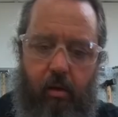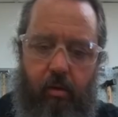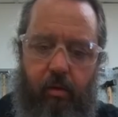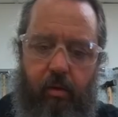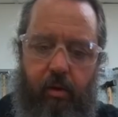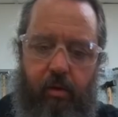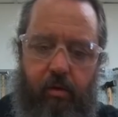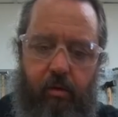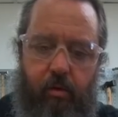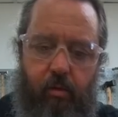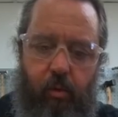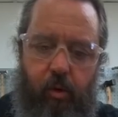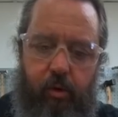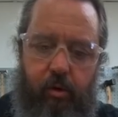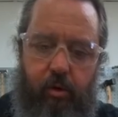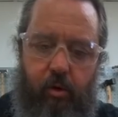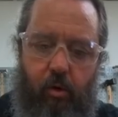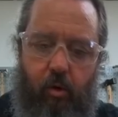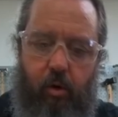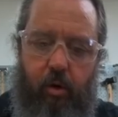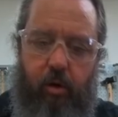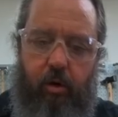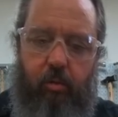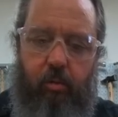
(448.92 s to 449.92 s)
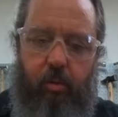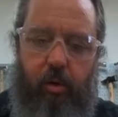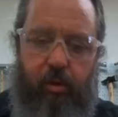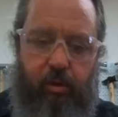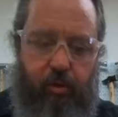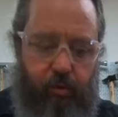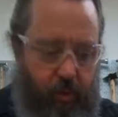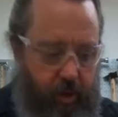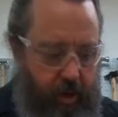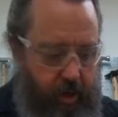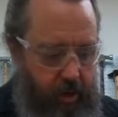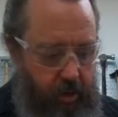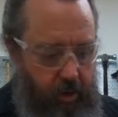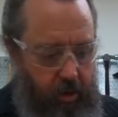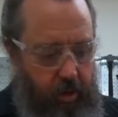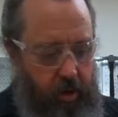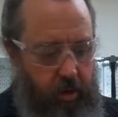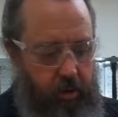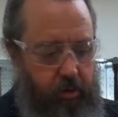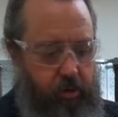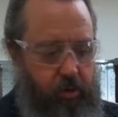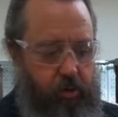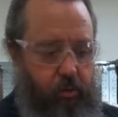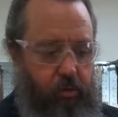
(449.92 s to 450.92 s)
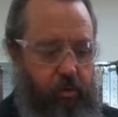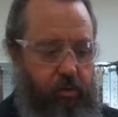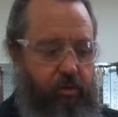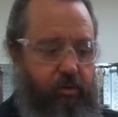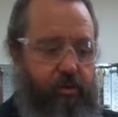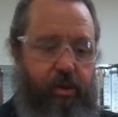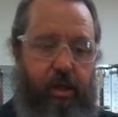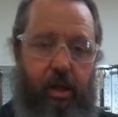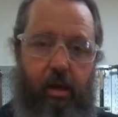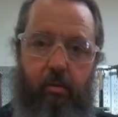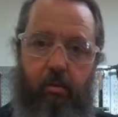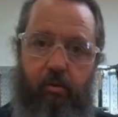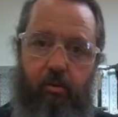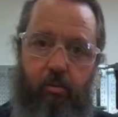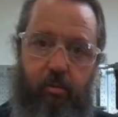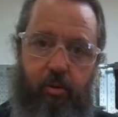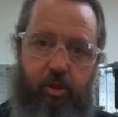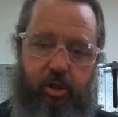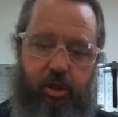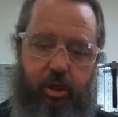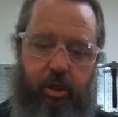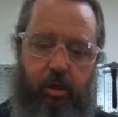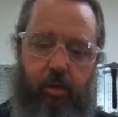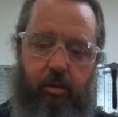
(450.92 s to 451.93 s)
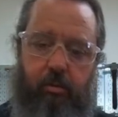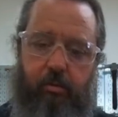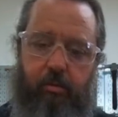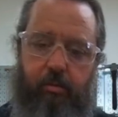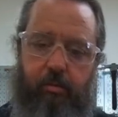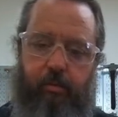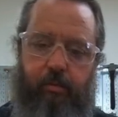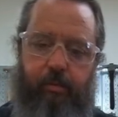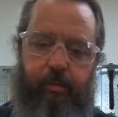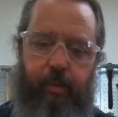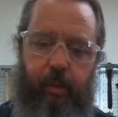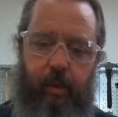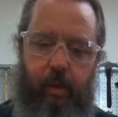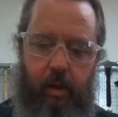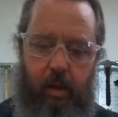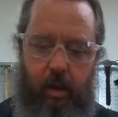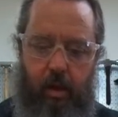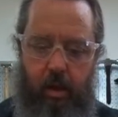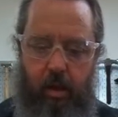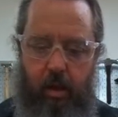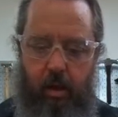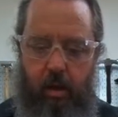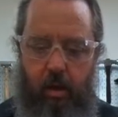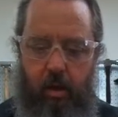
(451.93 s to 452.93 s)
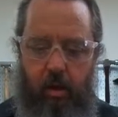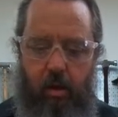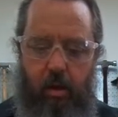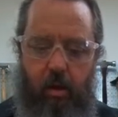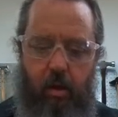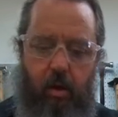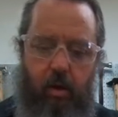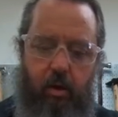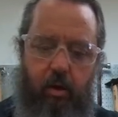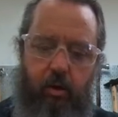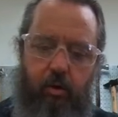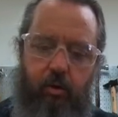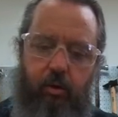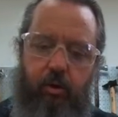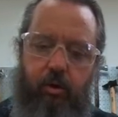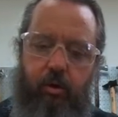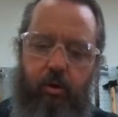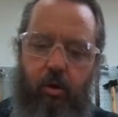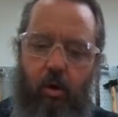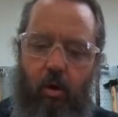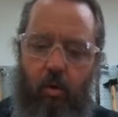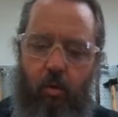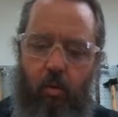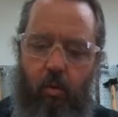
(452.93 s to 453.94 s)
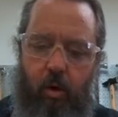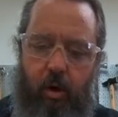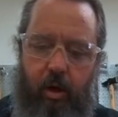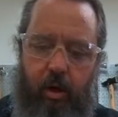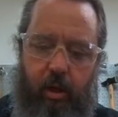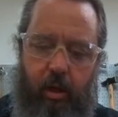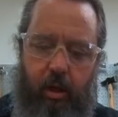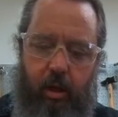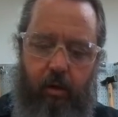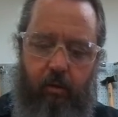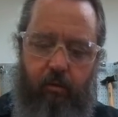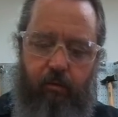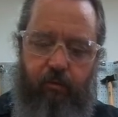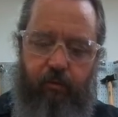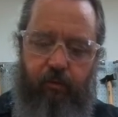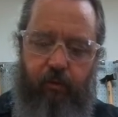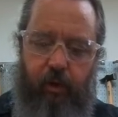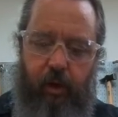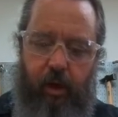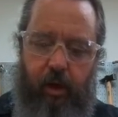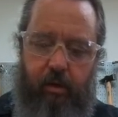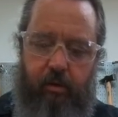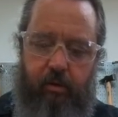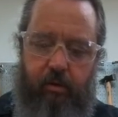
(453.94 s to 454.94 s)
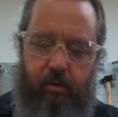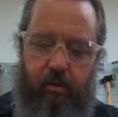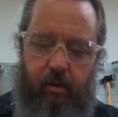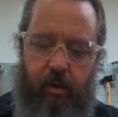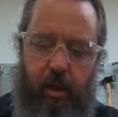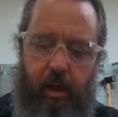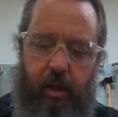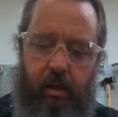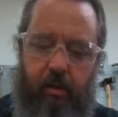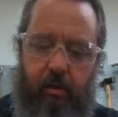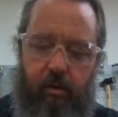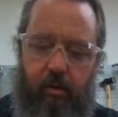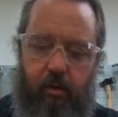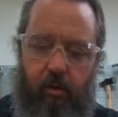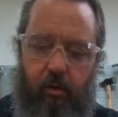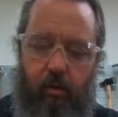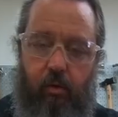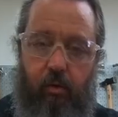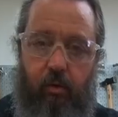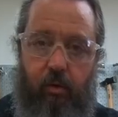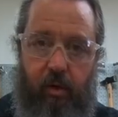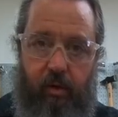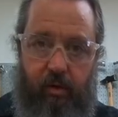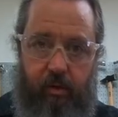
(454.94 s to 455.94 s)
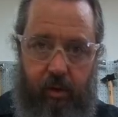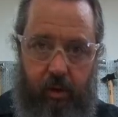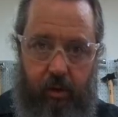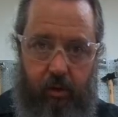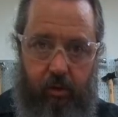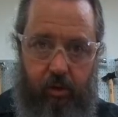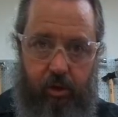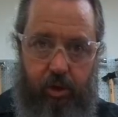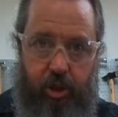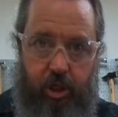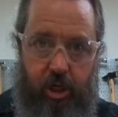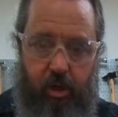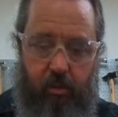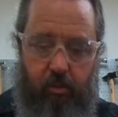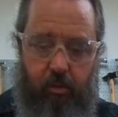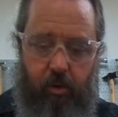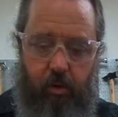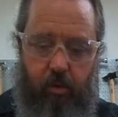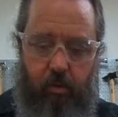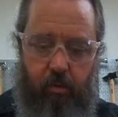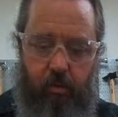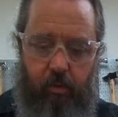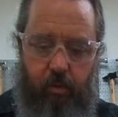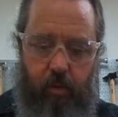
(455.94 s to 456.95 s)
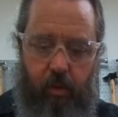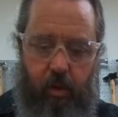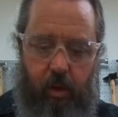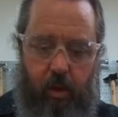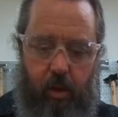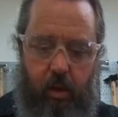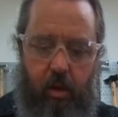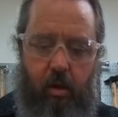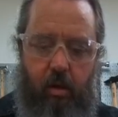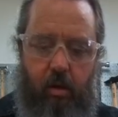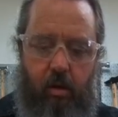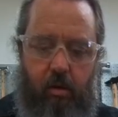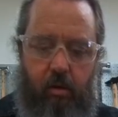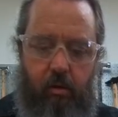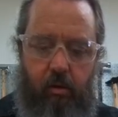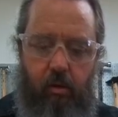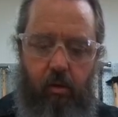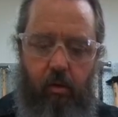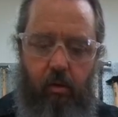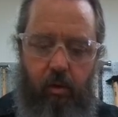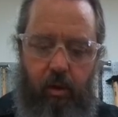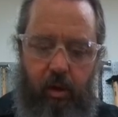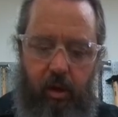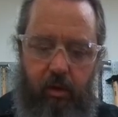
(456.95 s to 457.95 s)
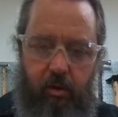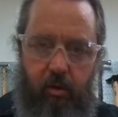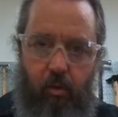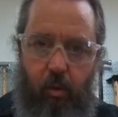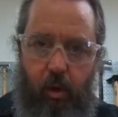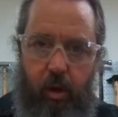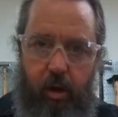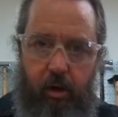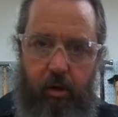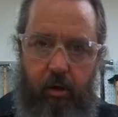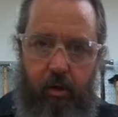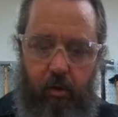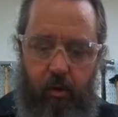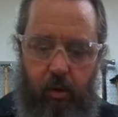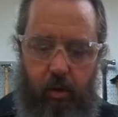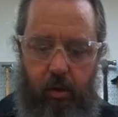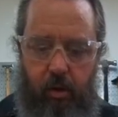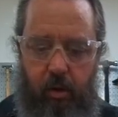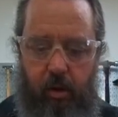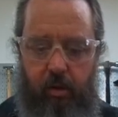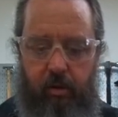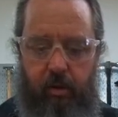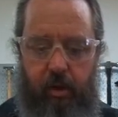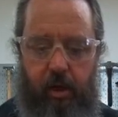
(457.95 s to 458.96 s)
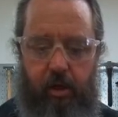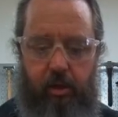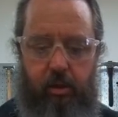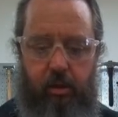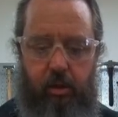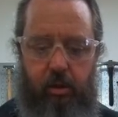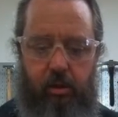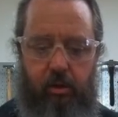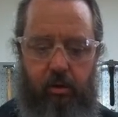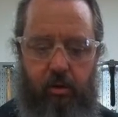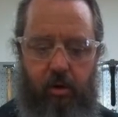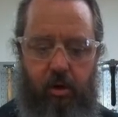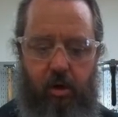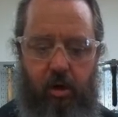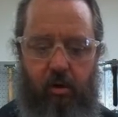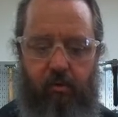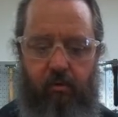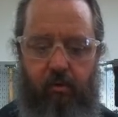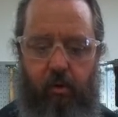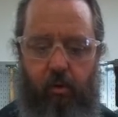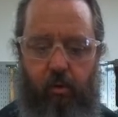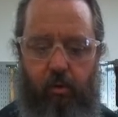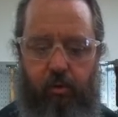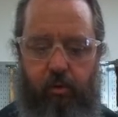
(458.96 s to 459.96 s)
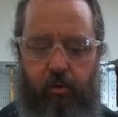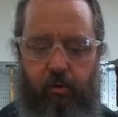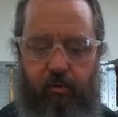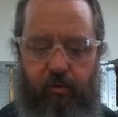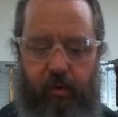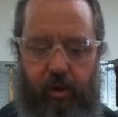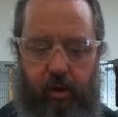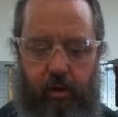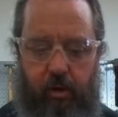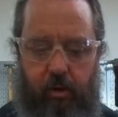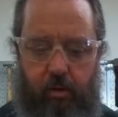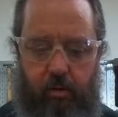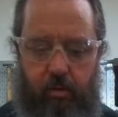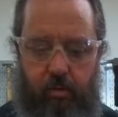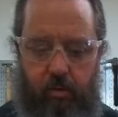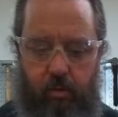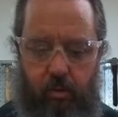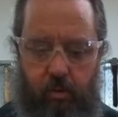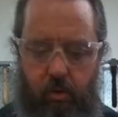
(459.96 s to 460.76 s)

This is what's going to be threaded onto the stem of the machine. You don't want to get flux into this inner chamber. So the easy way to do it is actually just cover it with your finger